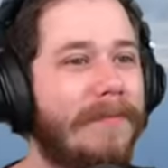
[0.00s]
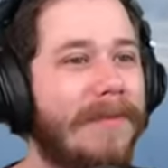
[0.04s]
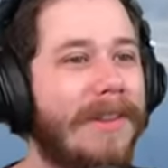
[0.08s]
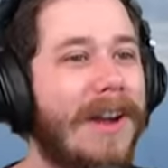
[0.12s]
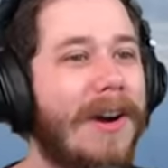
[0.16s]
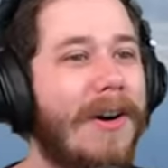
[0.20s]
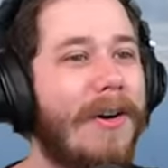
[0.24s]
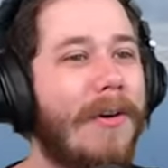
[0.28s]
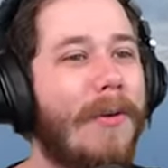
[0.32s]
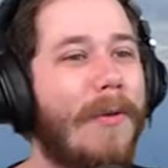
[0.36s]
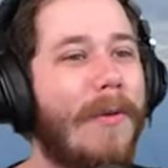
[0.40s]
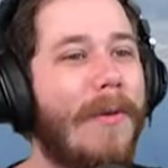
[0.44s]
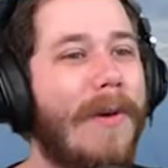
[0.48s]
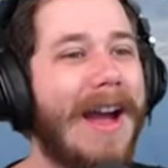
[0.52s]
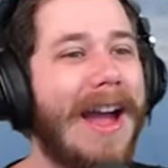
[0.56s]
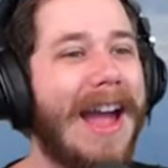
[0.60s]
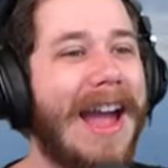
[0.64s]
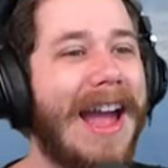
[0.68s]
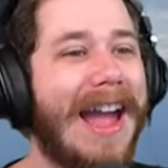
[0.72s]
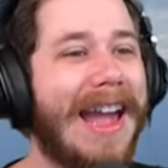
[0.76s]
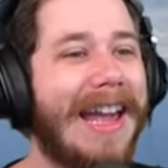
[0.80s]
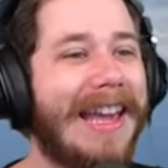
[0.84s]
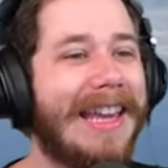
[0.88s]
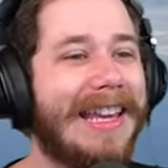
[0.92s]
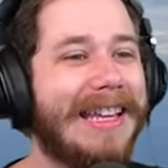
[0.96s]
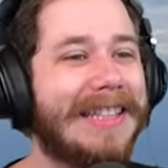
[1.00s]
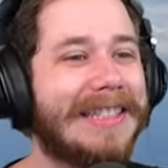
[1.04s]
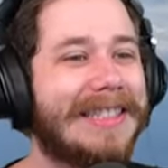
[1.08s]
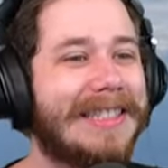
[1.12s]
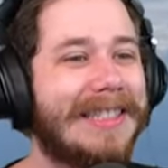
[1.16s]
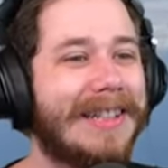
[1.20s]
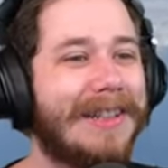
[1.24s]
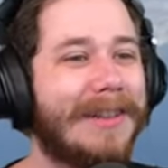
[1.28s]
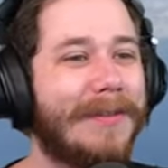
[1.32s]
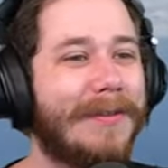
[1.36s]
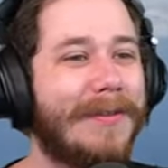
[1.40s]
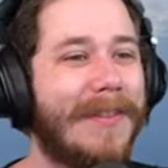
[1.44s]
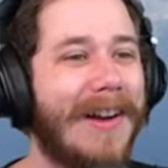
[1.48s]
No way he
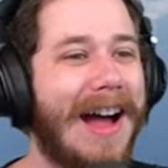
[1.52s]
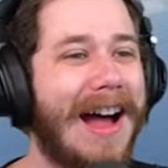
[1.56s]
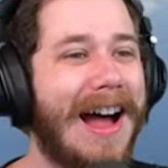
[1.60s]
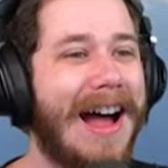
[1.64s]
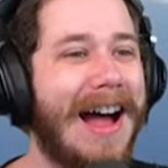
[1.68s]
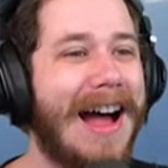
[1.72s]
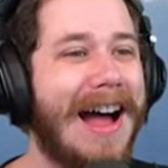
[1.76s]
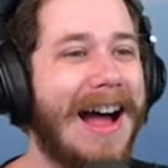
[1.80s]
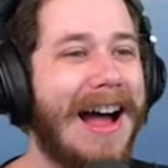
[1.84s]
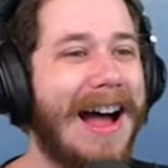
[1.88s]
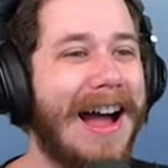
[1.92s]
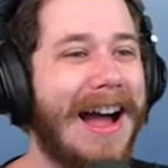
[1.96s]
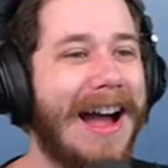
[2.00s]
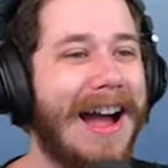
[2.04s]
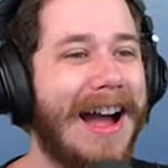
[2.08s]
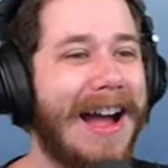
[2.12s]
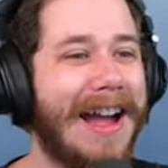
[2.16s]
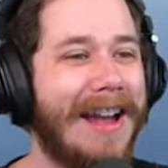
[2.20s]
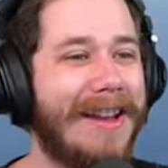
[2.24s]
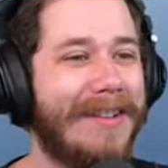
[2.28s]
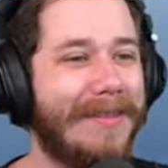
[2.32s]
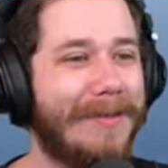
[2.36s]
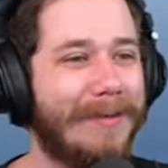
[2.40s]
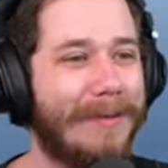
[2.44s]
survived,